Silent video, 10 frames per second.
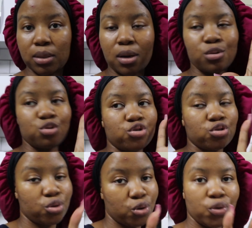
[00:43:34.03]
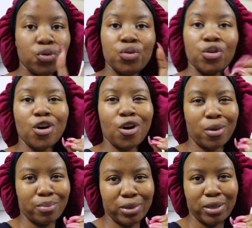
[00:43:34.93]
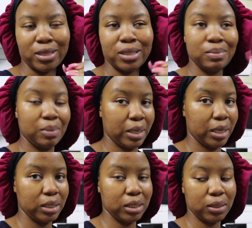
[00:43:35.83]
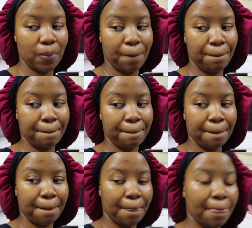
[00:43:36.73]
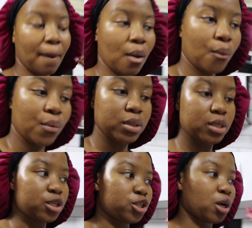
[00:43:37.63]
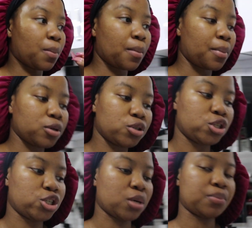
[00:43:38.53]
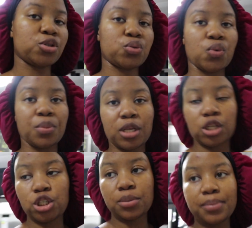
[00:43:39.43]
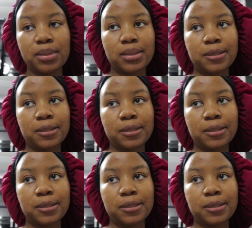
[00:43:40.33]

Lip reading: I'll show you a complete plate. Once I dish up, I'm about to dish up, just warming the chips.